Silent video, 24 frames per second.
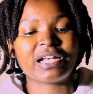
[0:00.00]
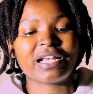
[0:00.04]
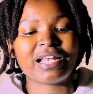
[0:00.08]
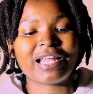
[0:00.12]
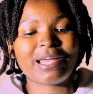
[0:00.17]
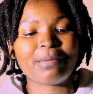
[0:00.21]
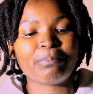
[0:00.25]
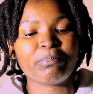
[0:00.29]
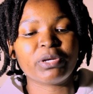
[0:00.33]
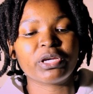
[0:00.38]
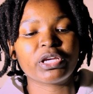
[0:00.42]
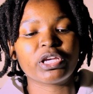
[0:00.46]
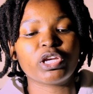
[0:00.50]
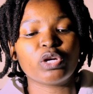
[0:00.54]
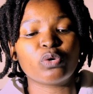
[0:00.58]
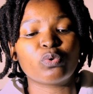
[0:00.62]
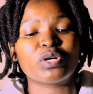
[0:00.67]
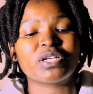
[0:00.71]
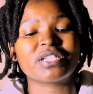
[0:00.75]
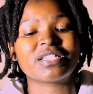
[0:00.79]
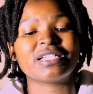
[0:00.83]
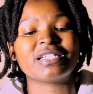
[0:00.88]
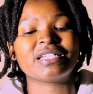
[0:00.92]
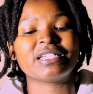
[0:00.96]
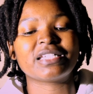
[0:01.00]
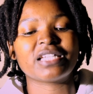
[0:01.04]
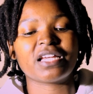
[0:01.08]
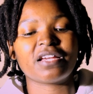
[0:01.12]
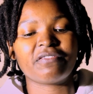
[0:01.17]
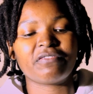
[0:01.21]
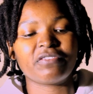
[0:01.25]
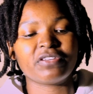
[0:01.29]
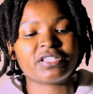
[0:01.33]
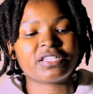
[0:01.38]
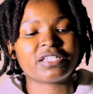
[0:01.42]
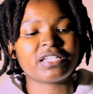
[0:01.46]
claiming he was in
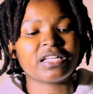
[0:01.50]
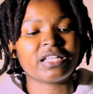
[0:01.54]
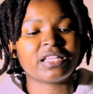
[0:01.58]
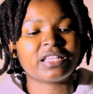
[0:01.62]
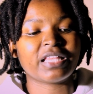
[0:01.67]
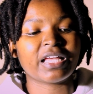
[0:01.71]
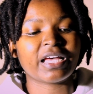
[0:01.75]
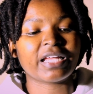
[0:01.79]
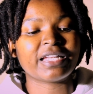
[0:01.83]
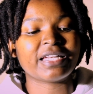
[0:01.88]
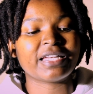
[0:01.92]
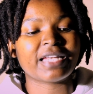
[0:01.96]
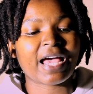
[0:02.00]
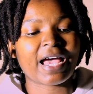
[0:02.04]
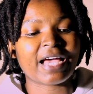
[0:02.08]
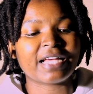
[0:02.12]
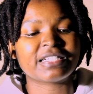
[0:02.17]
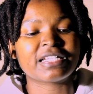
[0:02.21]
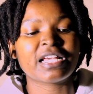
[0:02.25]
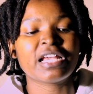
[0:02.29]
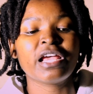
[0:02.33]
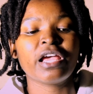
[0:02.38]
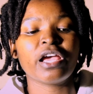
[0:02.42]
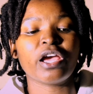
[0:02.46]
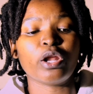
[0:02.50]
Davidson that night